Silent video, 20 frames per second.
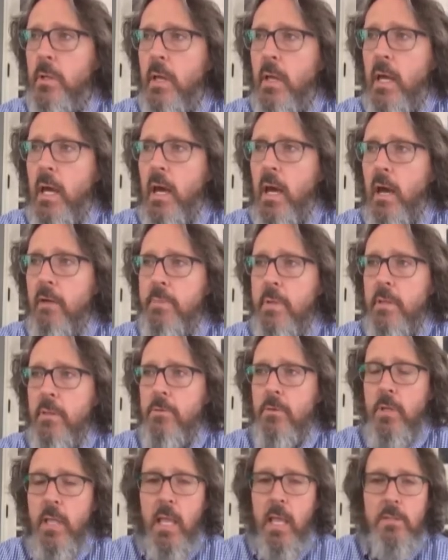I've been
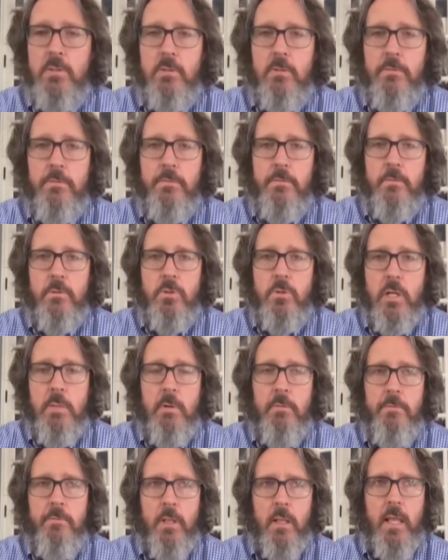through cancer
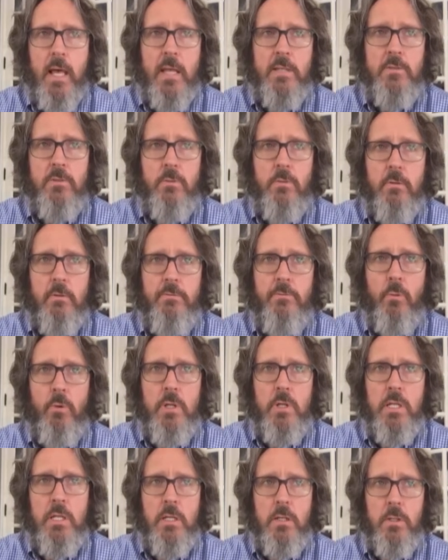treatment for the last 3 or 4
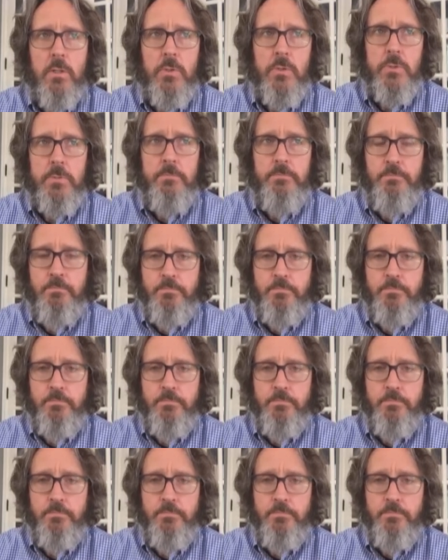years.